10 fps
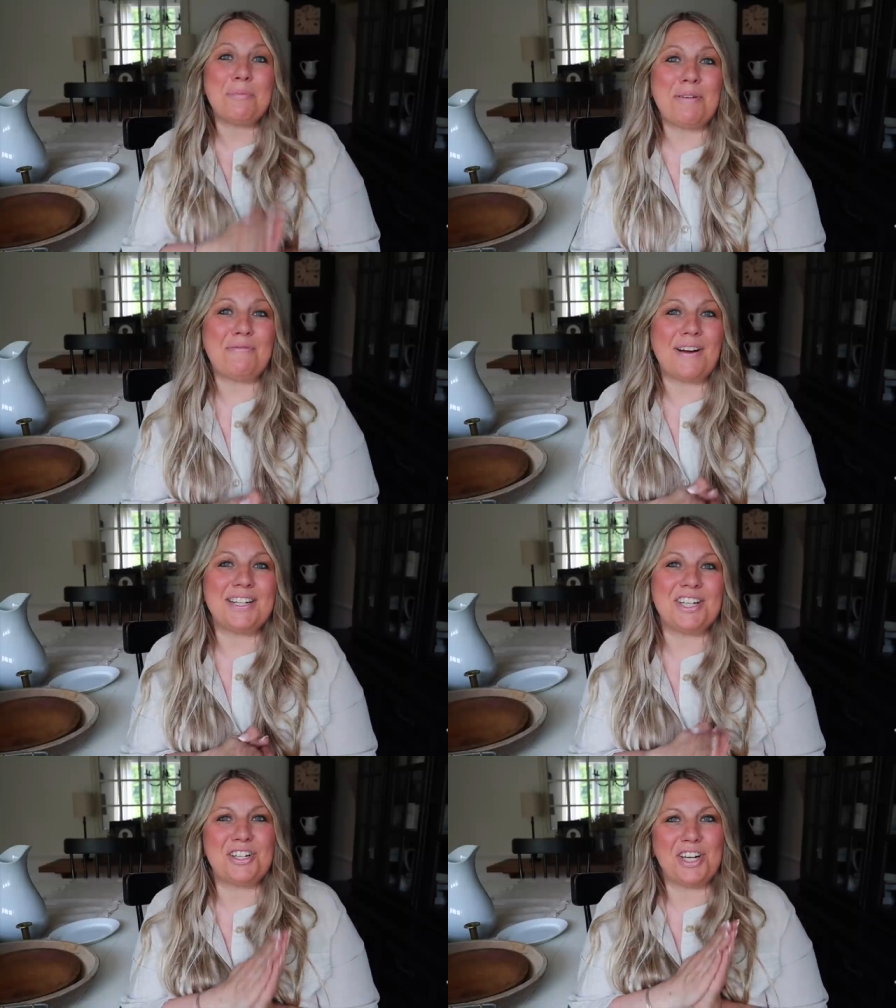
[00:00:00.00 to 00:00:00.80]
would be
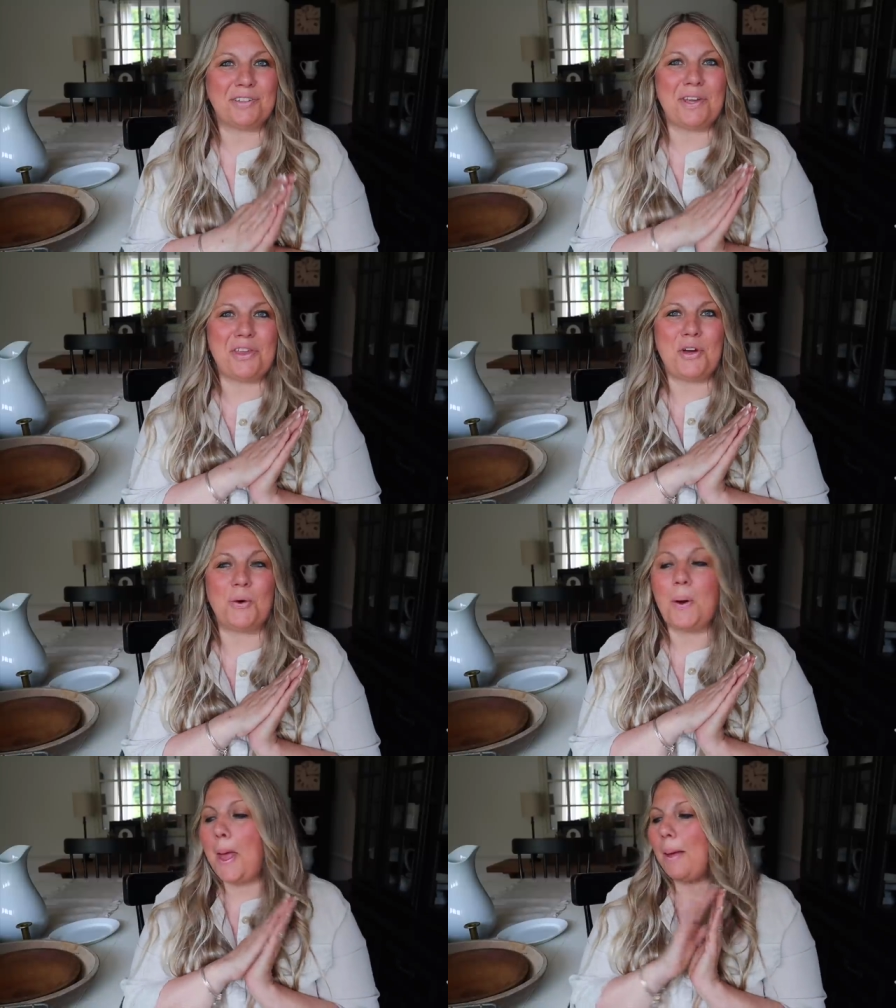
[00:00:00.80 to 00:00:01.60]
fun to share with
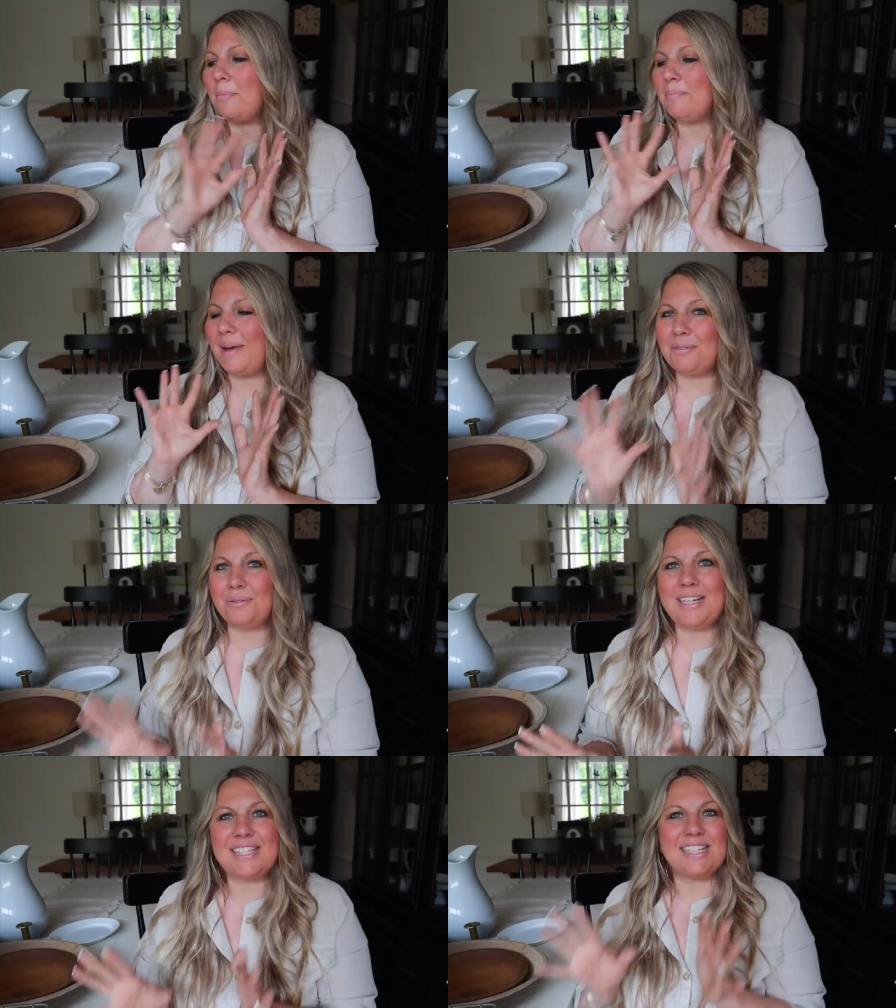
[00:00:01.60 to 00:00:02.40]
you my
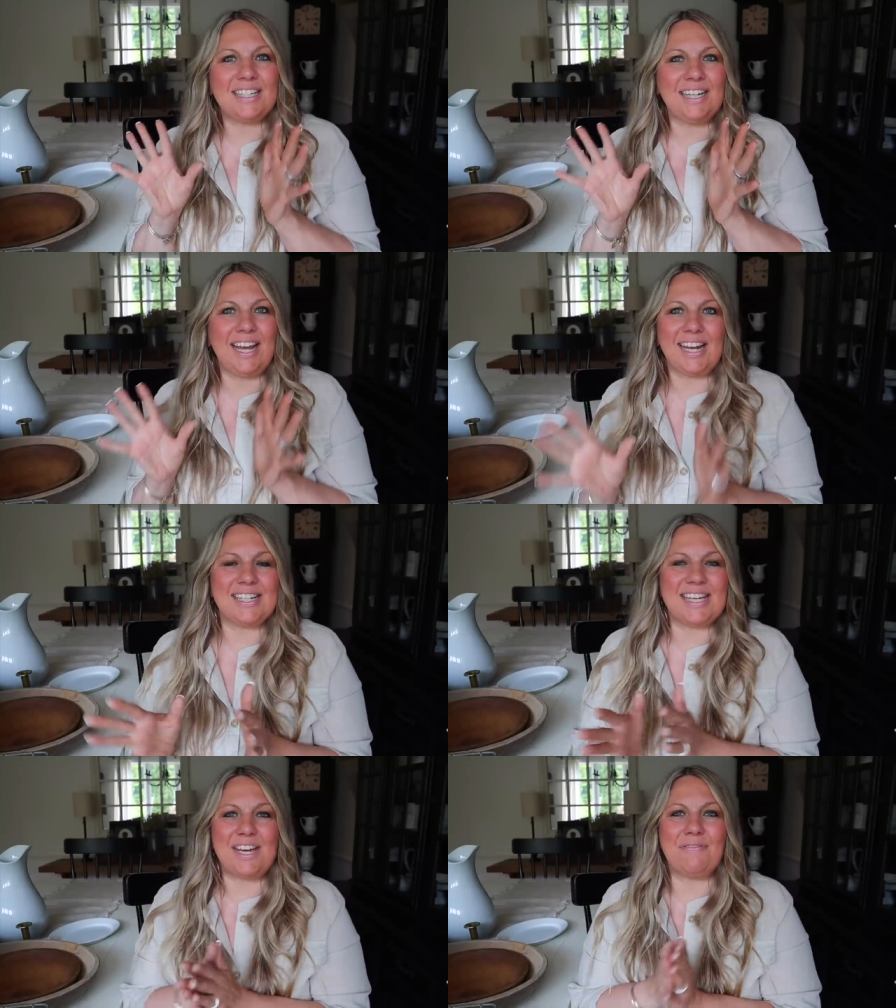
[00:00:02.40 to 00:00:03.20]
recent
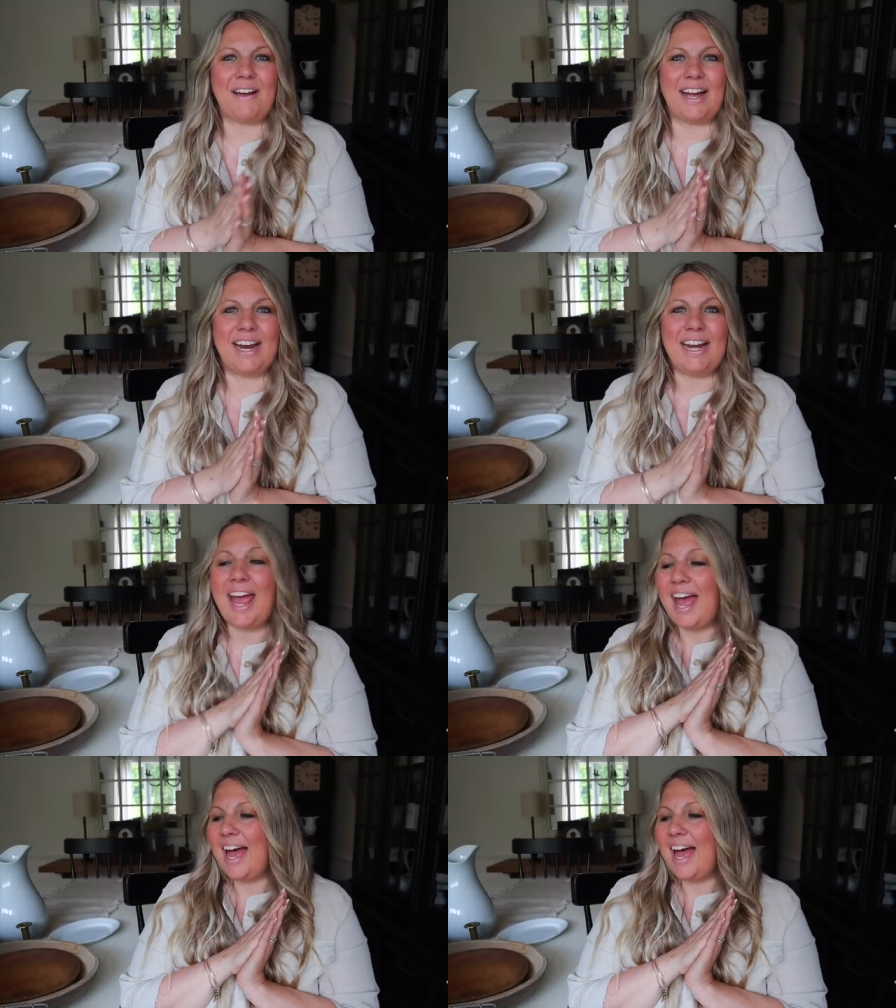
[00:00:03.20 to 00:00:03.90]
antique find.